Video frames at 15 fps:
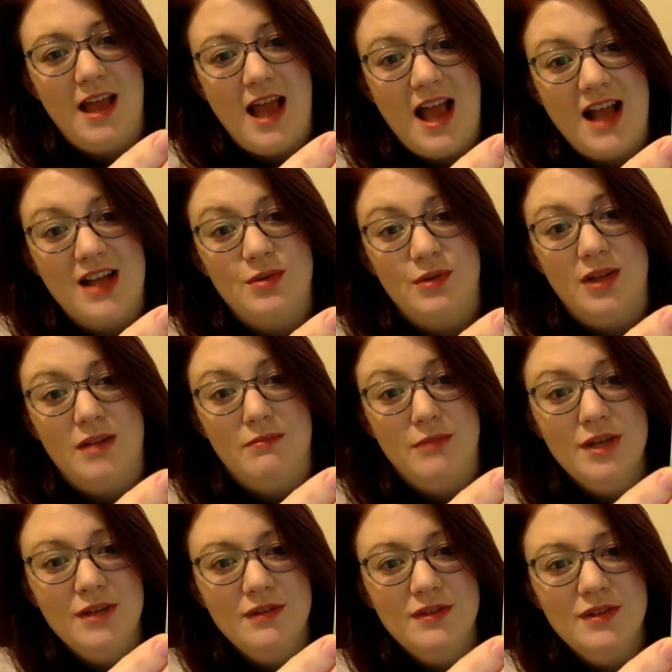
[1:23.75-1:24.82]
actual
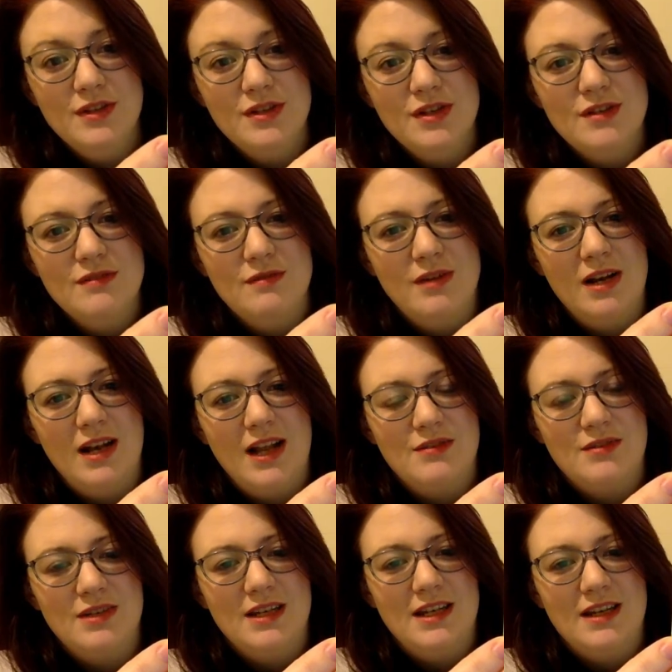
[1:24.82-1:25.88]
amount for the charge of one
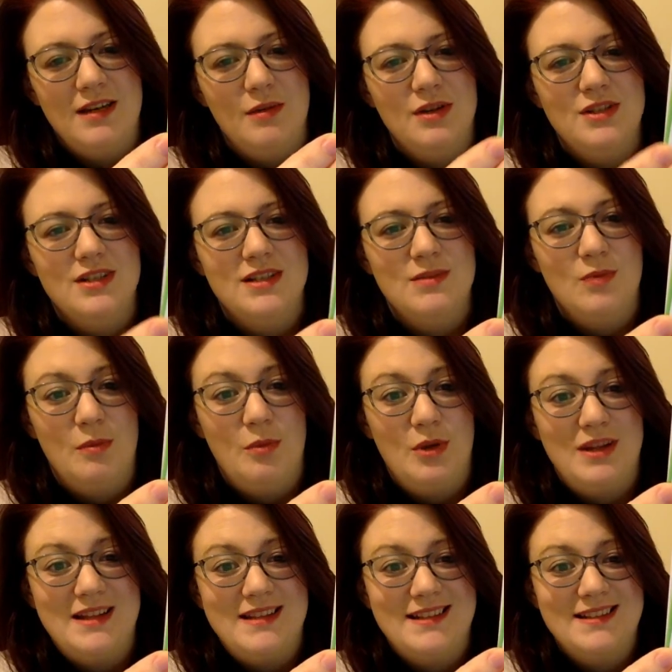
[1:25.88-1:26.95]
electron here, which is 1.6